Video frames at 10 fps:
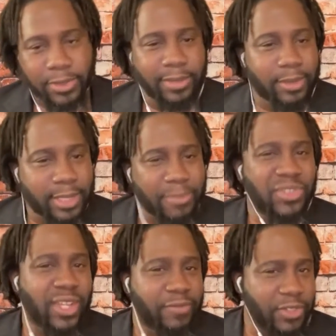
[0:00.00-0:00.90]
Some
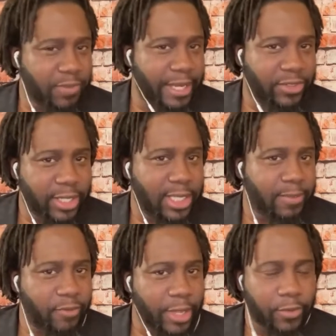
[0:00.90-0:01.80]
stuff just makes sense.
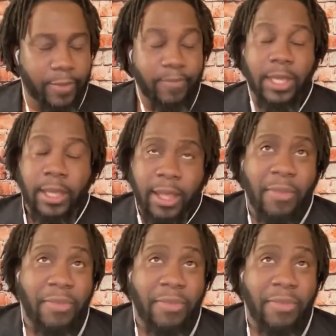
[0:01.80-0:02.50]
I'm a veteran. Mm-hmm.